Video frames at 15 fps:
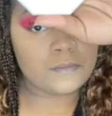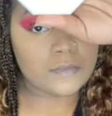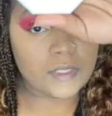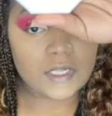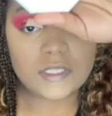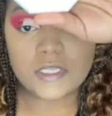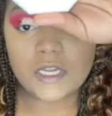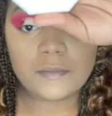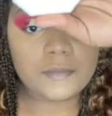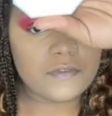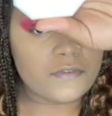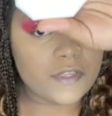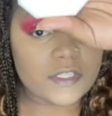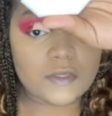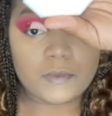It's going to be
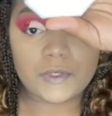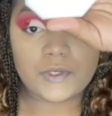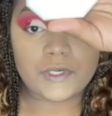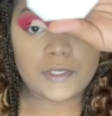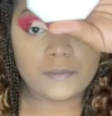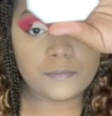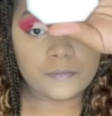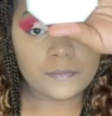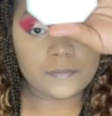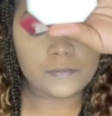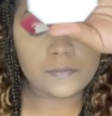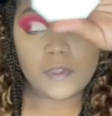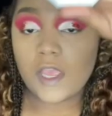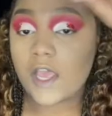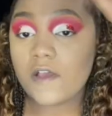Fenty Beauty.
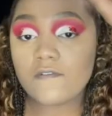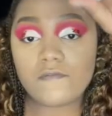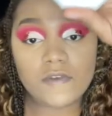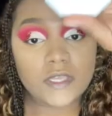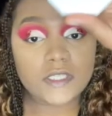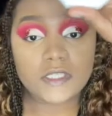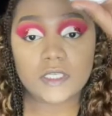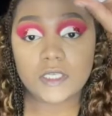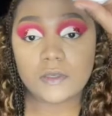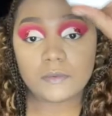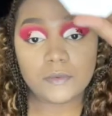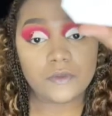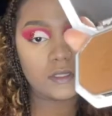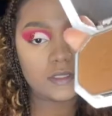Fenty Beauty.